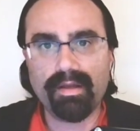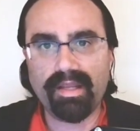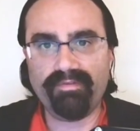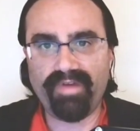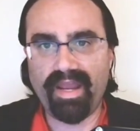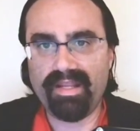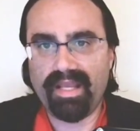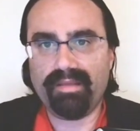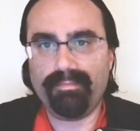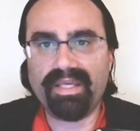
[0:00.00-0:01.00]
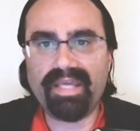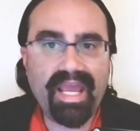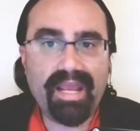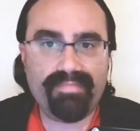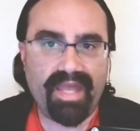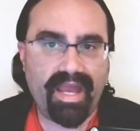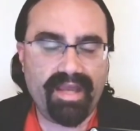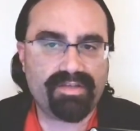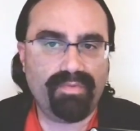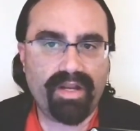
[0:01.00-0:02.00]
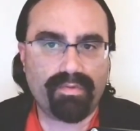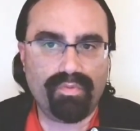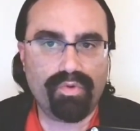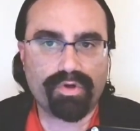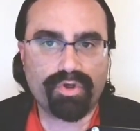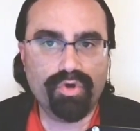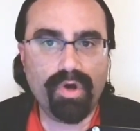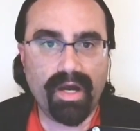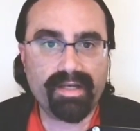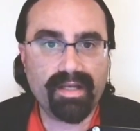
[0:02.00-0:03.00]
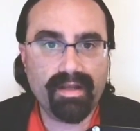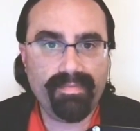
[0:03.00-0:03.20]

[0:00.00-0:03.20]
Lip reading: In fact, it became that as a way to reward good.